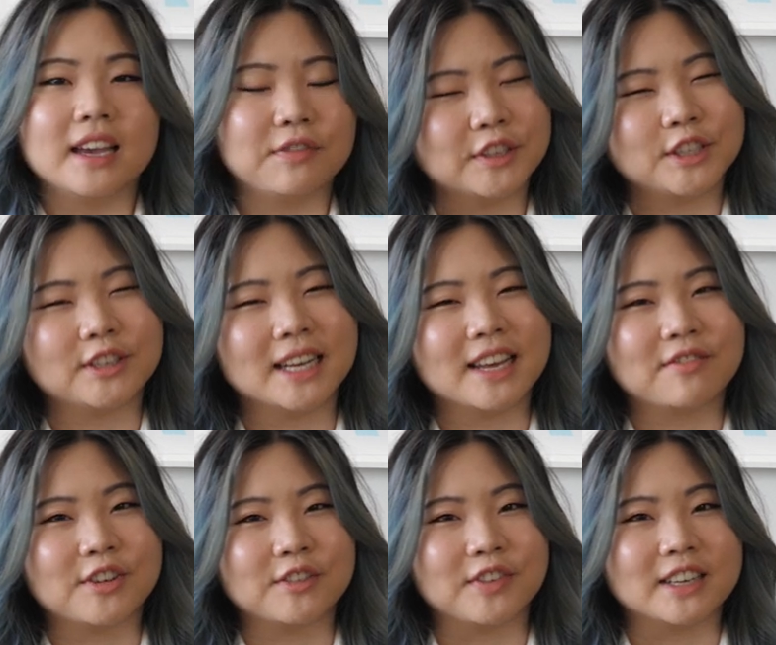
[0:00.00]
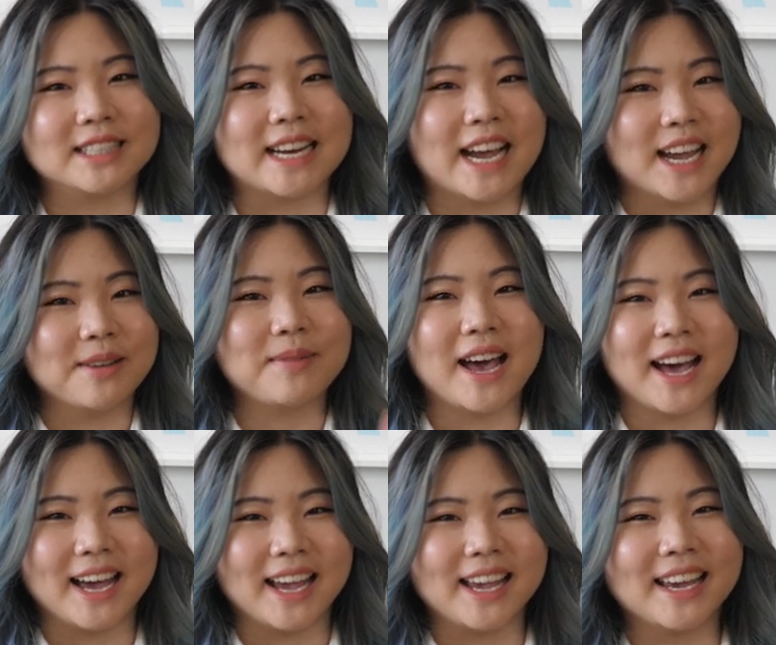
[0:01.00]
If you're tuning in for the first time,
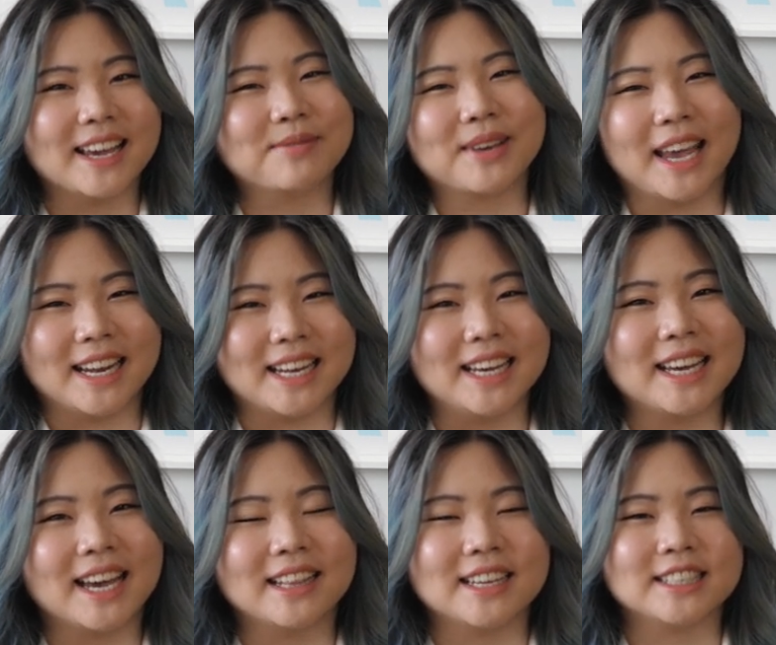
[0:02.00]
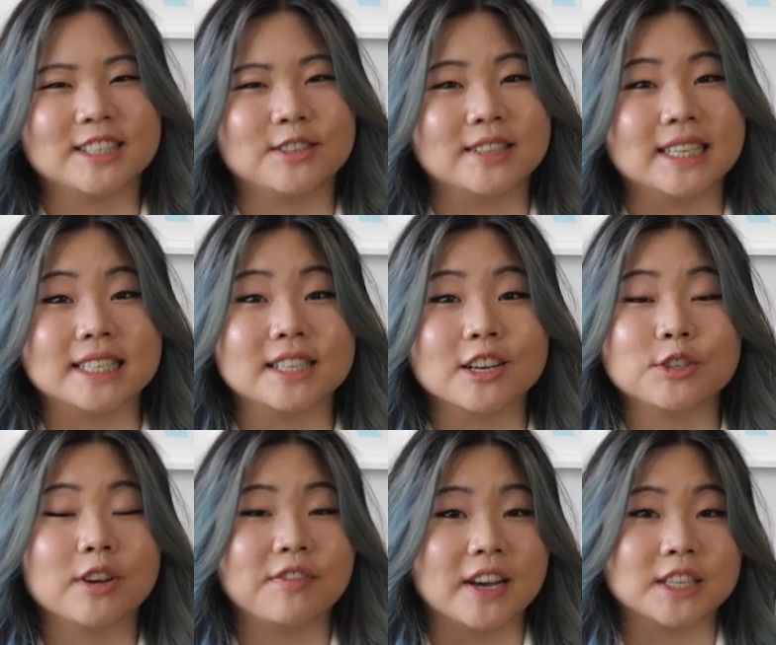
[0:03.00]
hi, I'm Katie. I like to do these
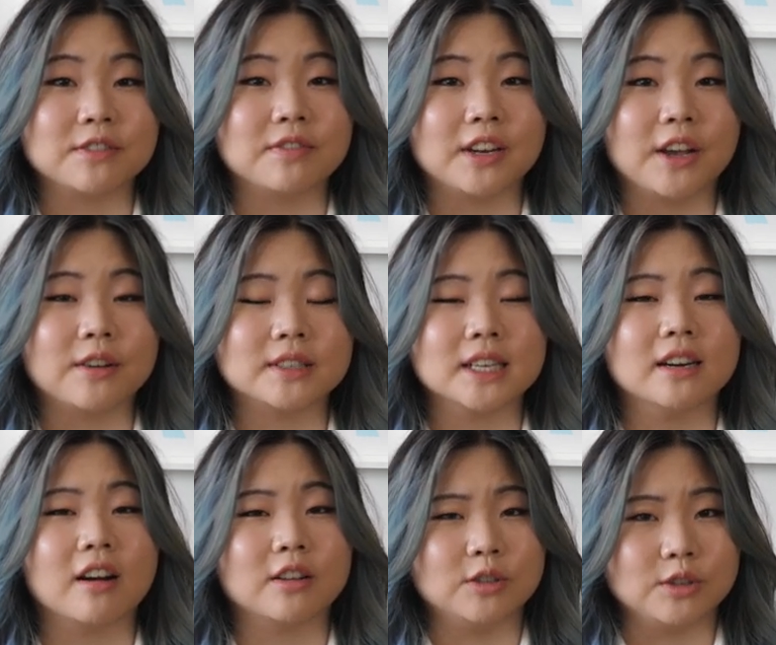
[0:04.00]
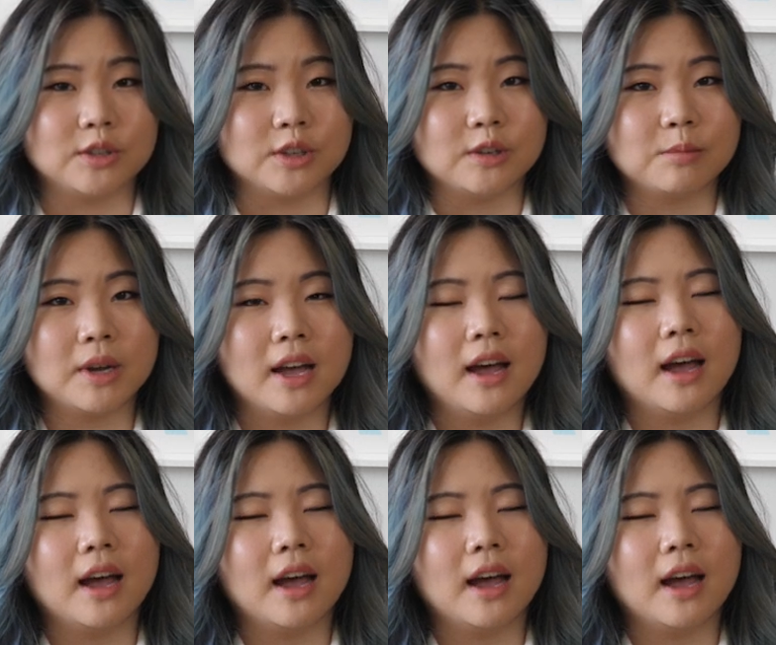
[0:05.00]
luxury fashion videos here on YouTube.